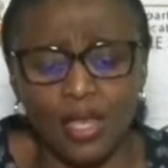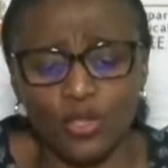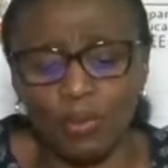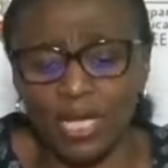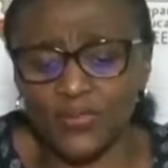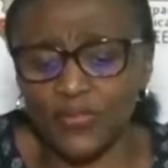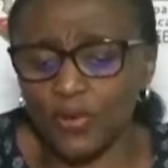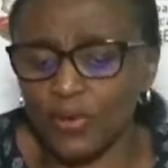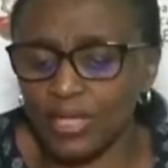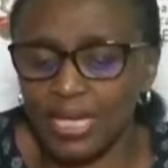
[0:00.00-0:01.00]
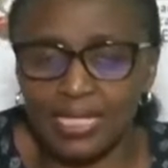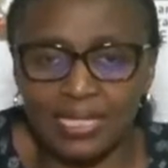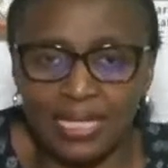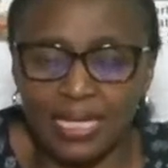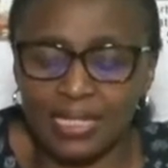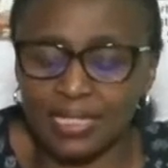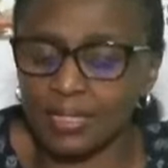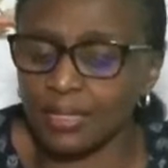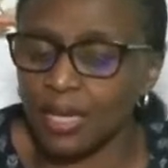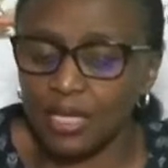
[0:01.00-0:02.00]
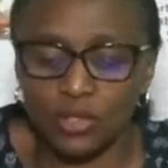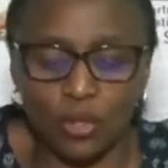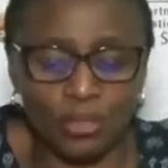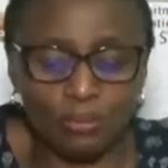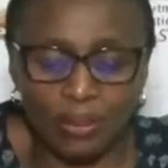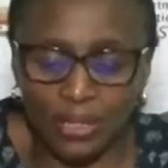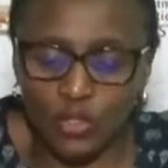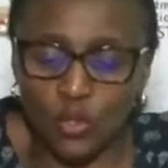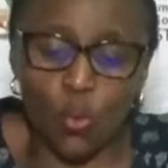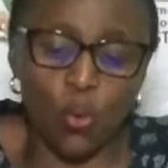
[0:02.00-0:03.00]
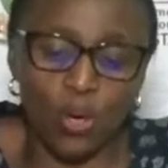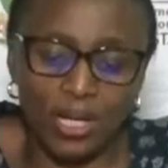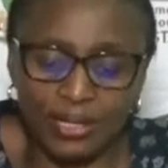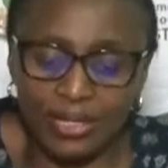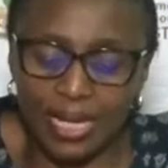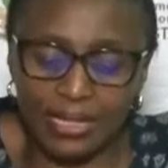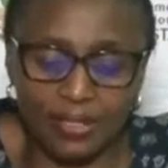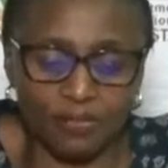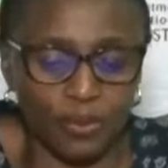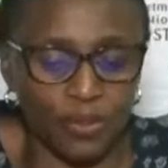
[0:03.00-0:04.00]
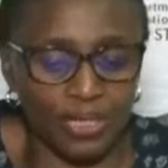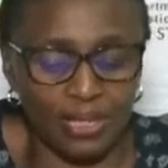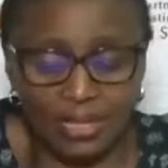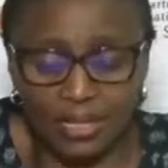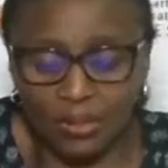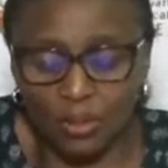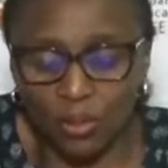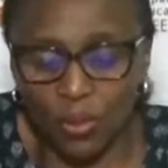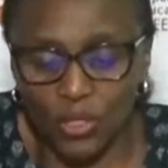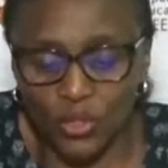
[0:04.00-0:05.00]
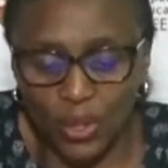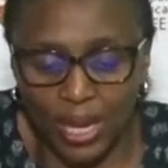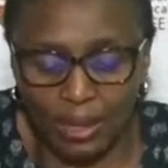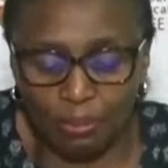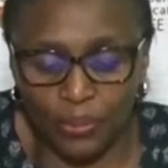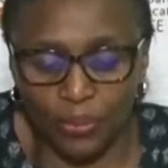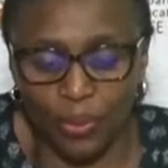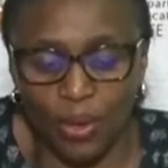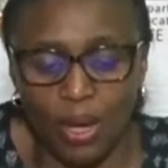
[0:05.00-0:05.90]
You must follow the instruction. Don't be too creative because this is not going to help you.